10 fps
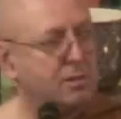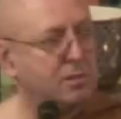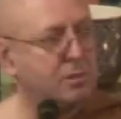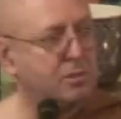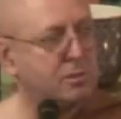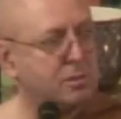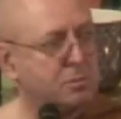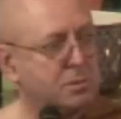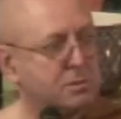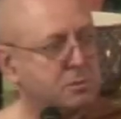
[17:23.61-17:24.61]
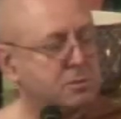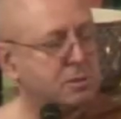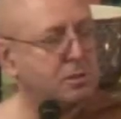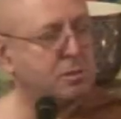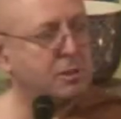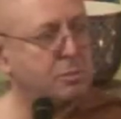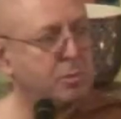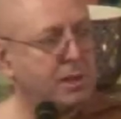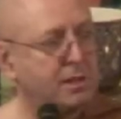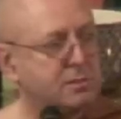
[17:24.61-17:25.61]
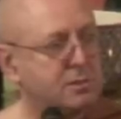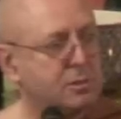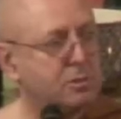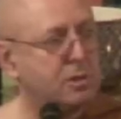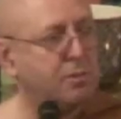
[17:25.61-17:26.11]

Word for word: doctor was totally amazed. It couldn't have